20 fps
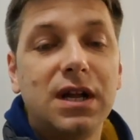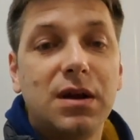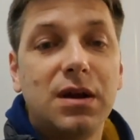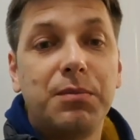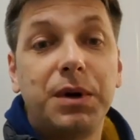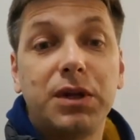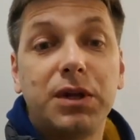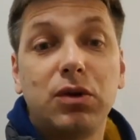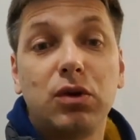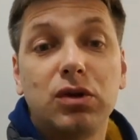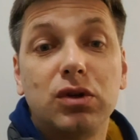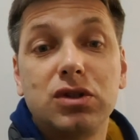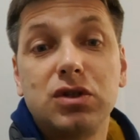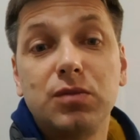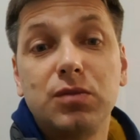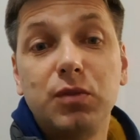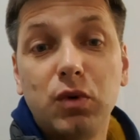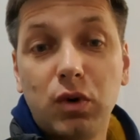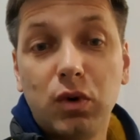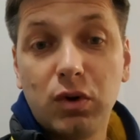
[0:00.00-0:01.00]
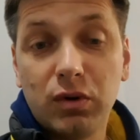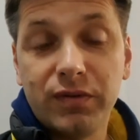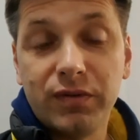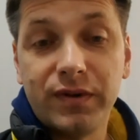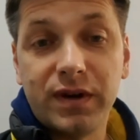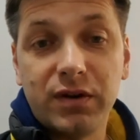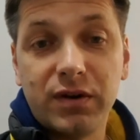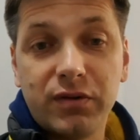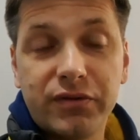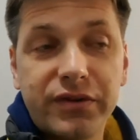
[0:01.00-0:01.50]
but also more of
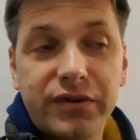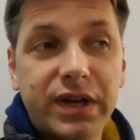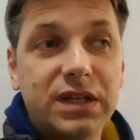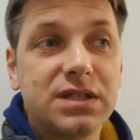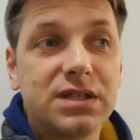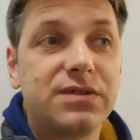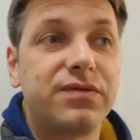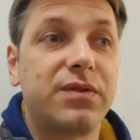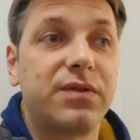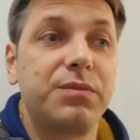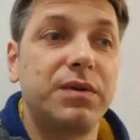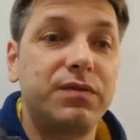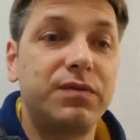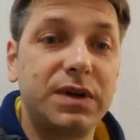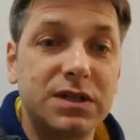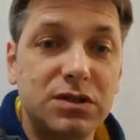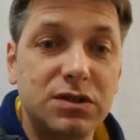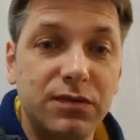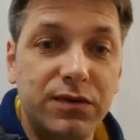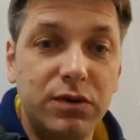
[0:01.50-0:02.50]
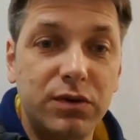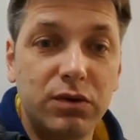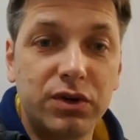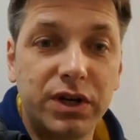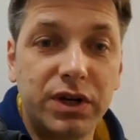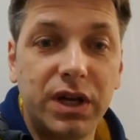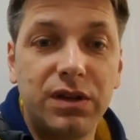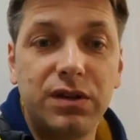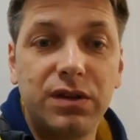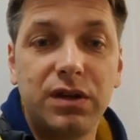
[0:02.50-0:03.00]
our friends from the west of
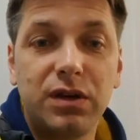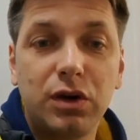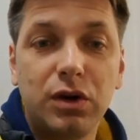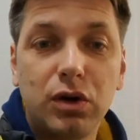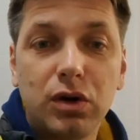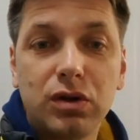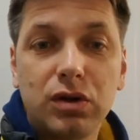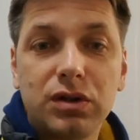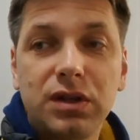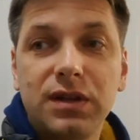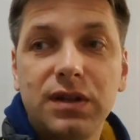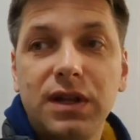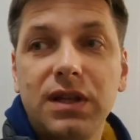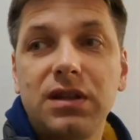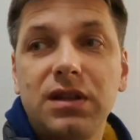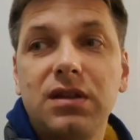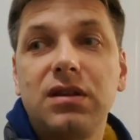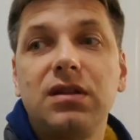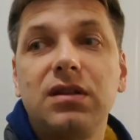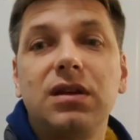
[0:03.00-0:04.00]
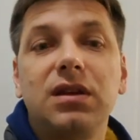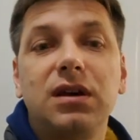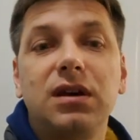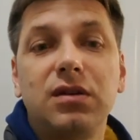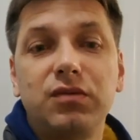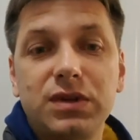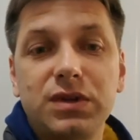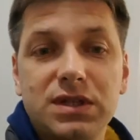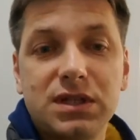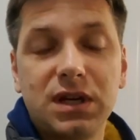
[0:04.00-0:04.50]
Ukraine, they heard that uh,
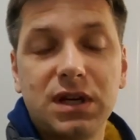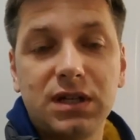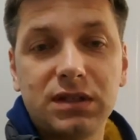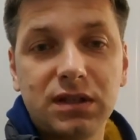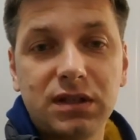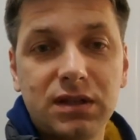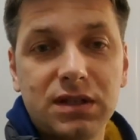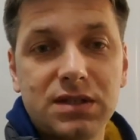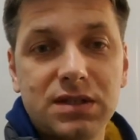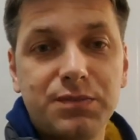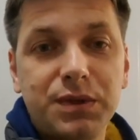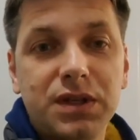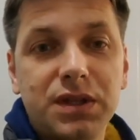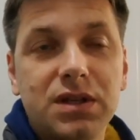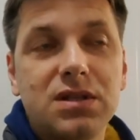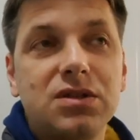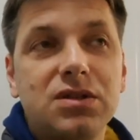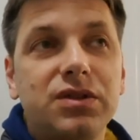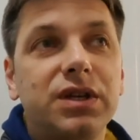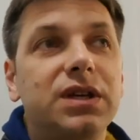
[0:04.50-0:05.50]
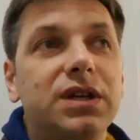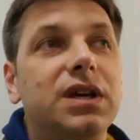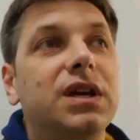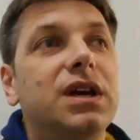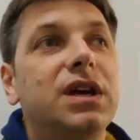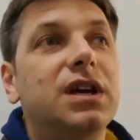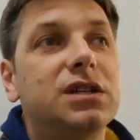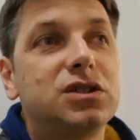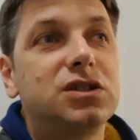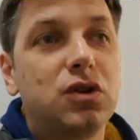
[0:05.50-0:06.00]
we started this ministry,
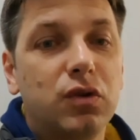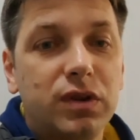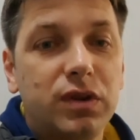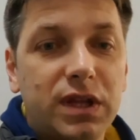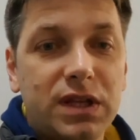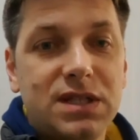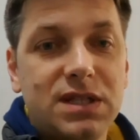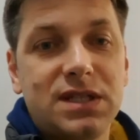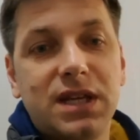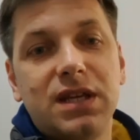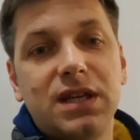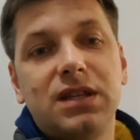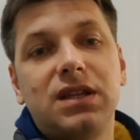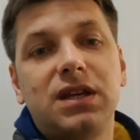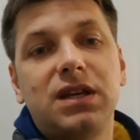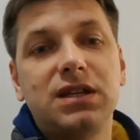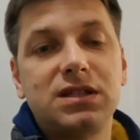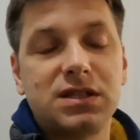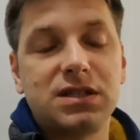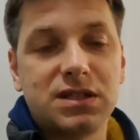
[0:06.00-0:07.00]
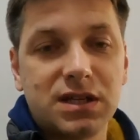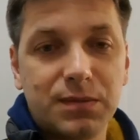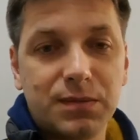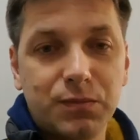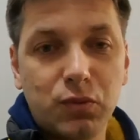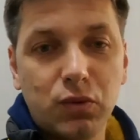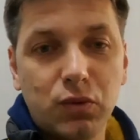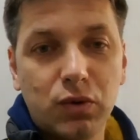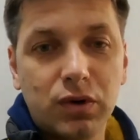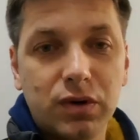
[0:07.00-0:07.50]
so they sent us some
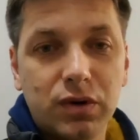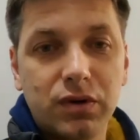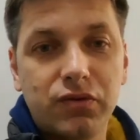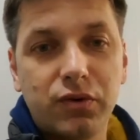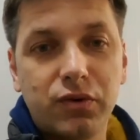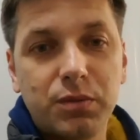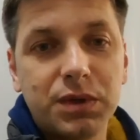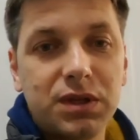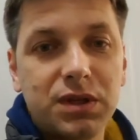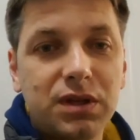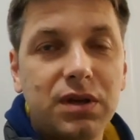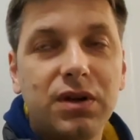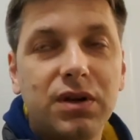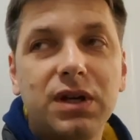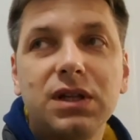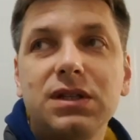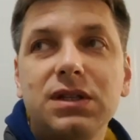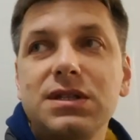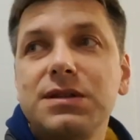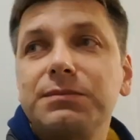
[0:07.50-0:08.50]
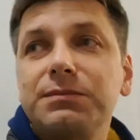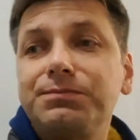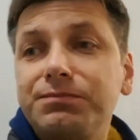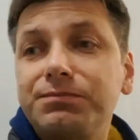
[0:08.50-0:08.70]
more raw materials.